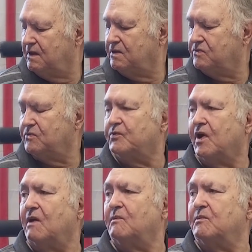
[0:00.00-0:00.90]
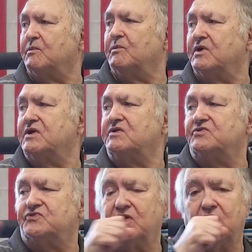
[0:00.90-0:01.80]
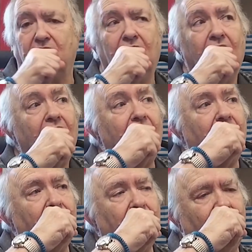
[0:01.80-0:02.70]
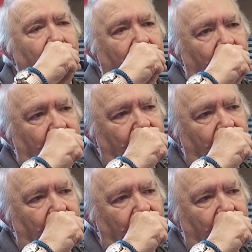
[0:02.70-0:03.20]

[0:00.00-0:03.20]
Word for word: The problem is, uh,